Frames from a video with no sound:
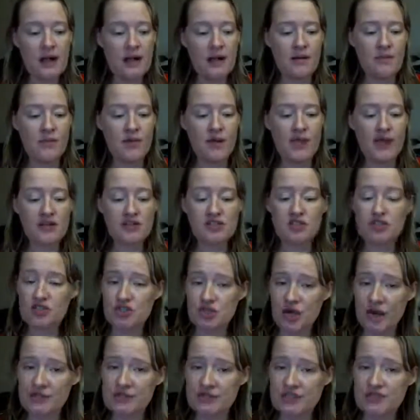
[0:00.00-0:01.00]
We actually
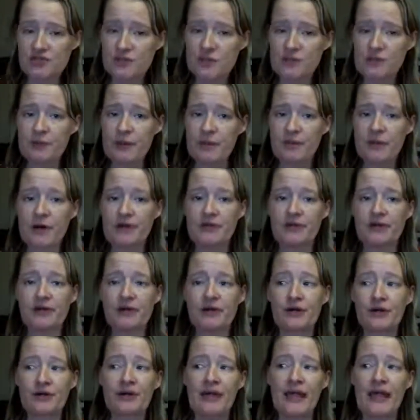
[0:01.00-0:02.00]
tried this with my
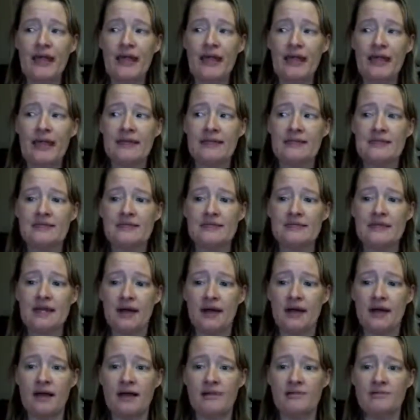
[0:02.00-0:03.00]
mother, and
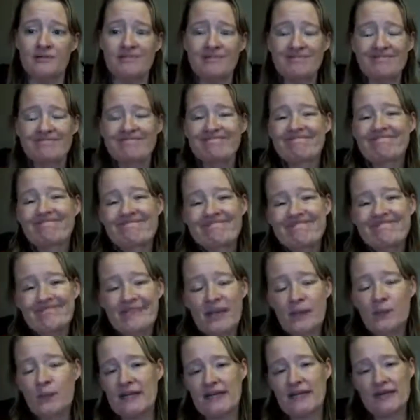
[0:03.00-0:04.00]

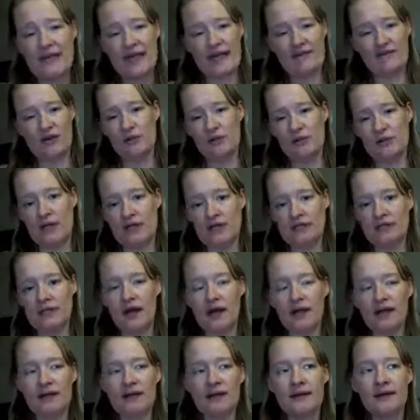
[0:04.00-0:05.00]
we didn't have a whole lot of luck.